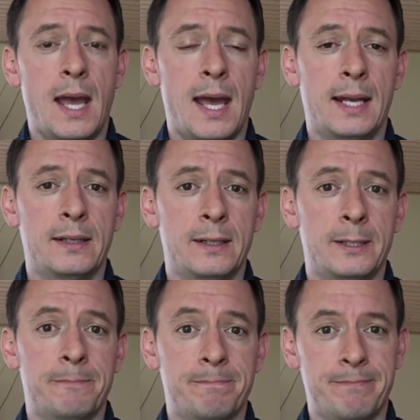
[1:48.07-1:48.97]
And
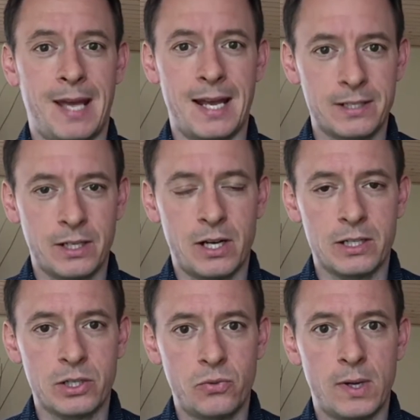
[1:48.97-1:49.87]
as a
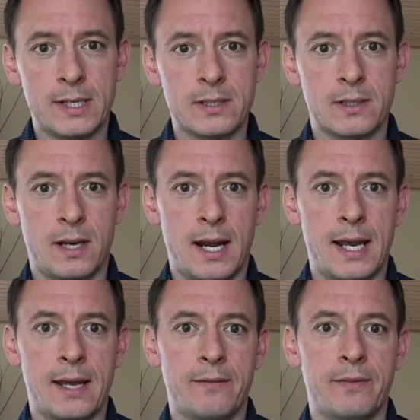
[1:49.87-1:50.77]
consequence,
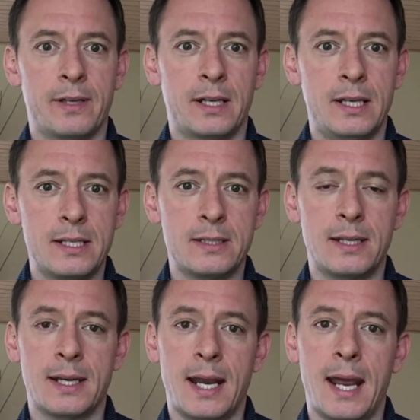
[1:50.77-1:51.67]
I have
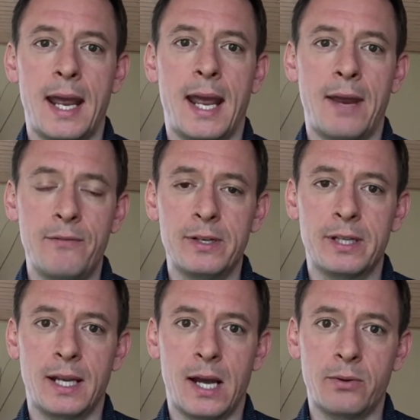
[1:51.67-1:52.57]
listed
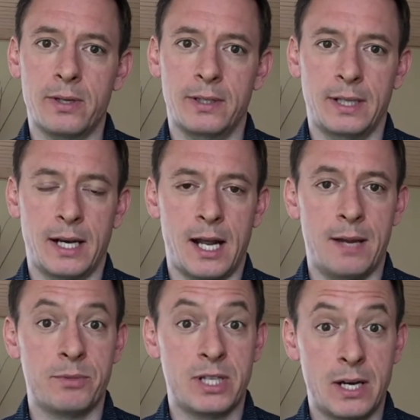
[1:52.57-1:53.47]
everything out that
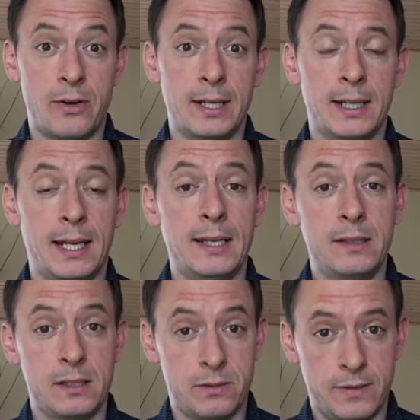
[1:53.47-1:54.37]
I'm sharing
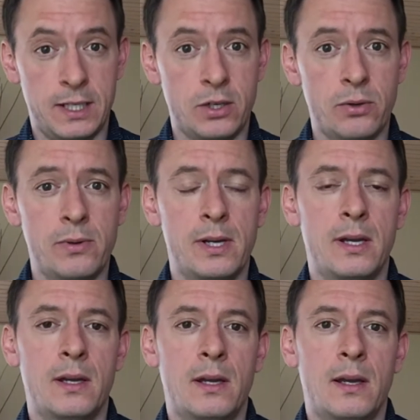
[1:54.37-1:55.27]
in this video
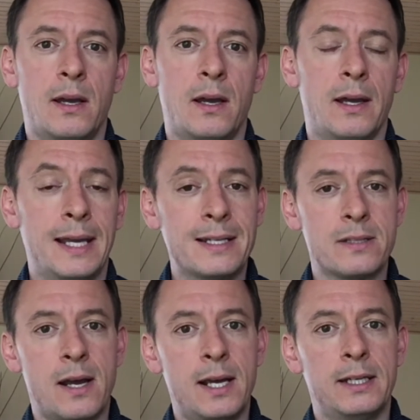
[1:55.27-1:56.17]

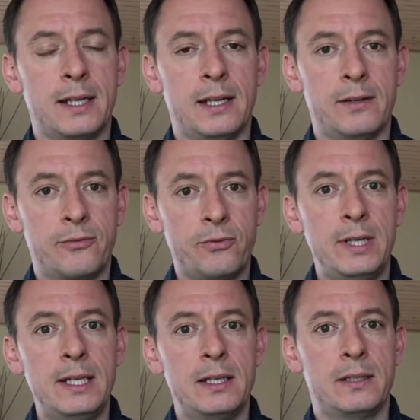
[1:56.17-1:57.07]
inside a
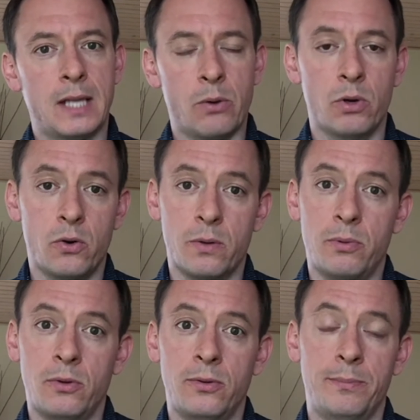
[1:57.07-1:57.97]
free
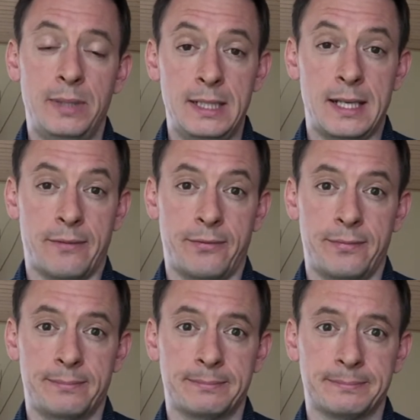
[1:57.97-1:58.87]
downloadable PDF.
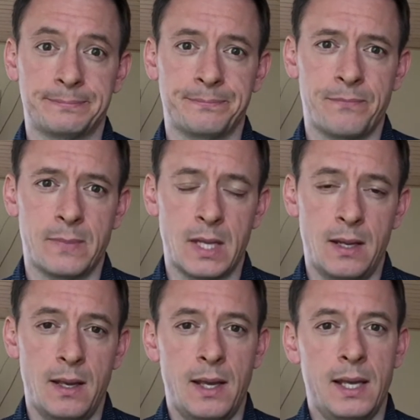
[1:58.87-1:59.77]

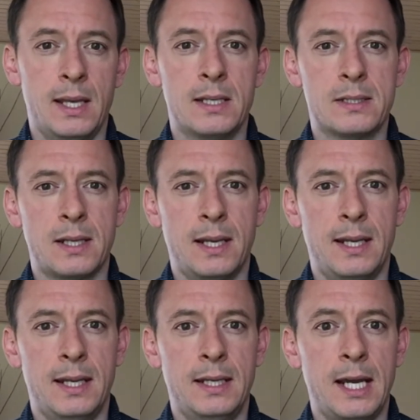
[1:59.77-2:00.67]
It's
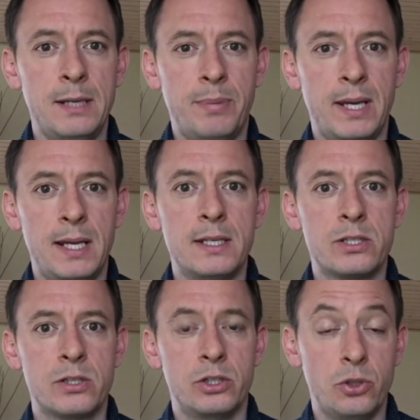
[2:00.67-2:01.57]
a
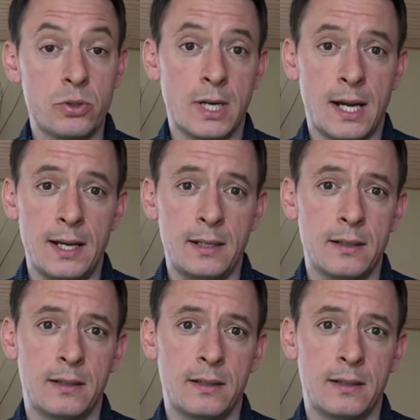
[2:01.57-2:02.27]
9-page user guide